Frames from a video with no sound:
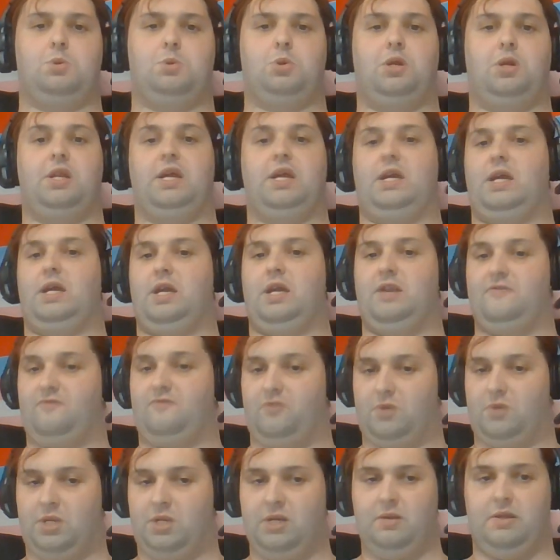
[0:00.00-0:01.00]
treating
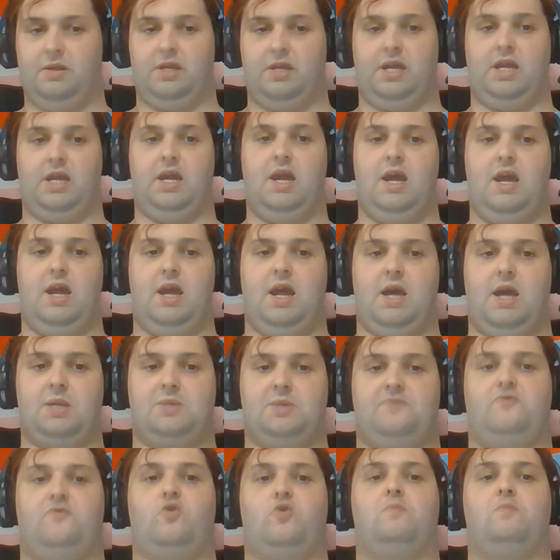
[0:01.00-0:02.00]
infertility
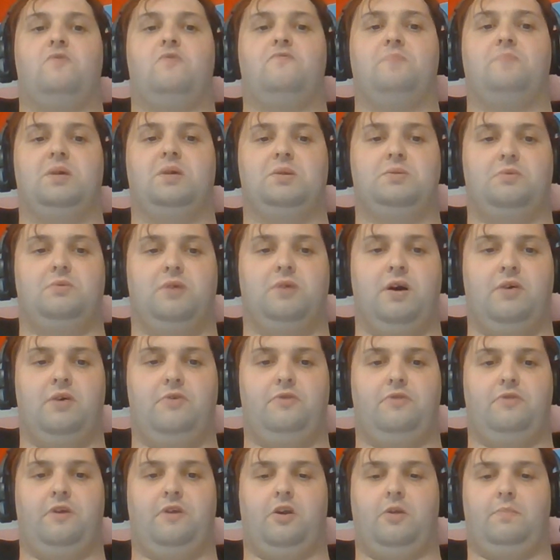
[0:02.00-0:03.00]
as a form of mental
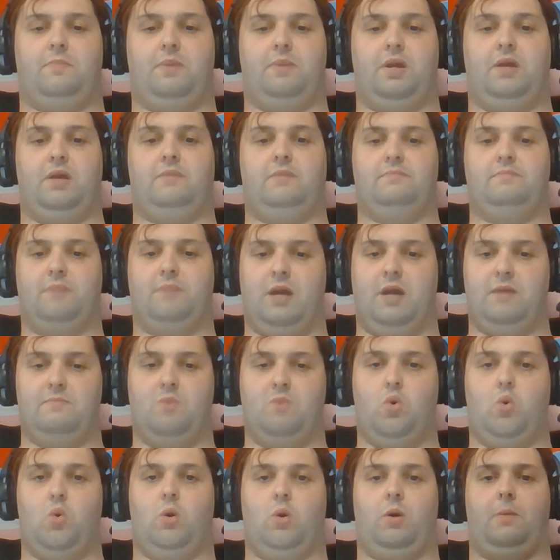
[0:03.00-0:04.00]
health therapy, and
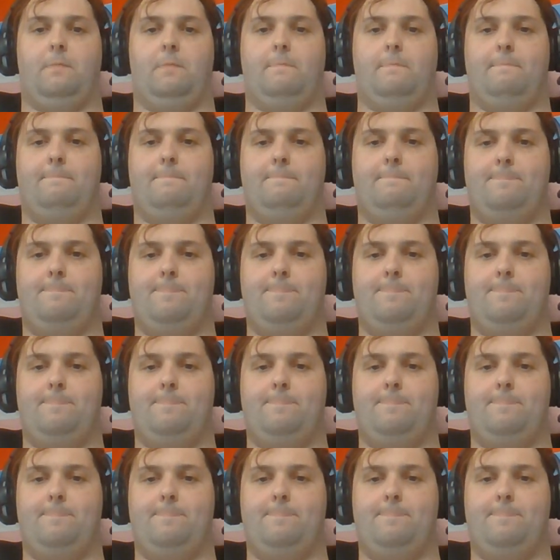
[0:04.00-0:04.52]
more.